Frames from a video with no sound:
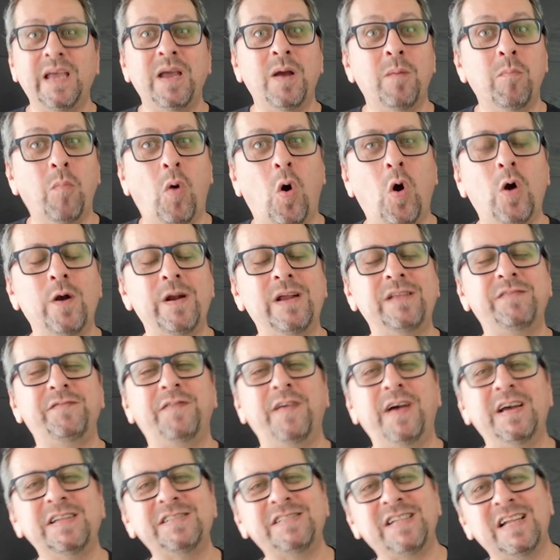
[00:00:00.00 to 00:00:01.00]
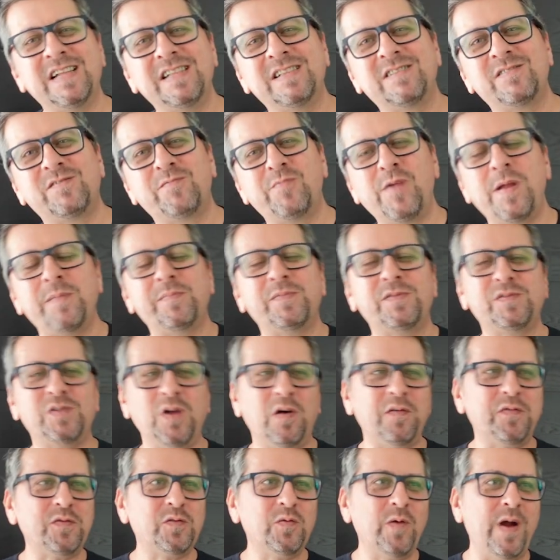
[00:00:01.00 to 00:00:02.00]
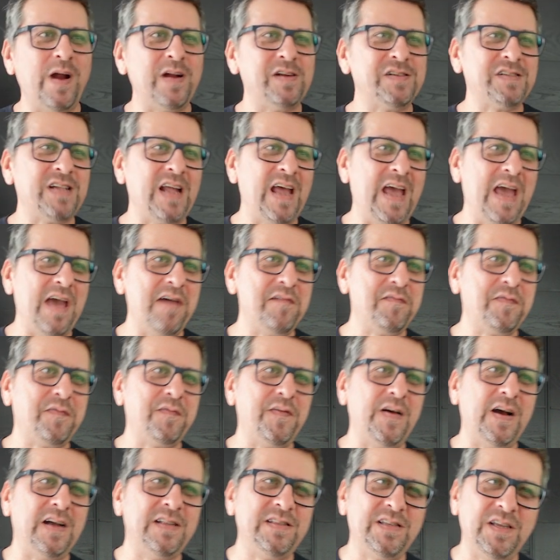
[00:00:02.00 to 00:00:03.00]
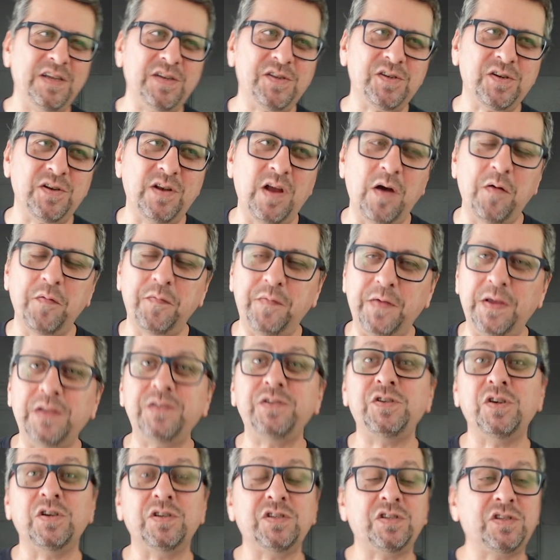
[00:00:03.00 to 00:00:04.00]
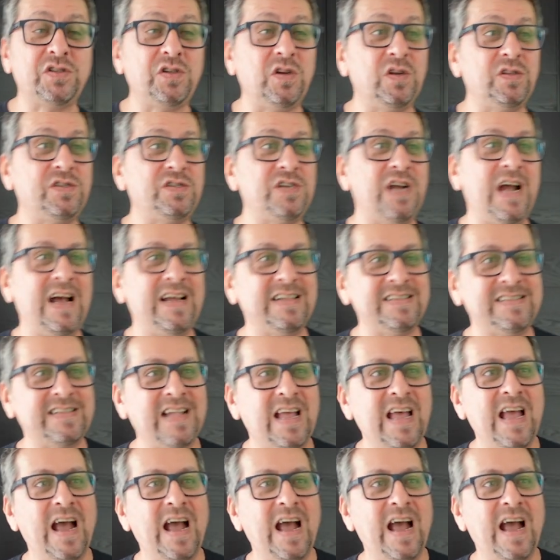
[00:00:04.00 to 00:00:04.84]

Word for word: More advanced RIP softwares have additional features such as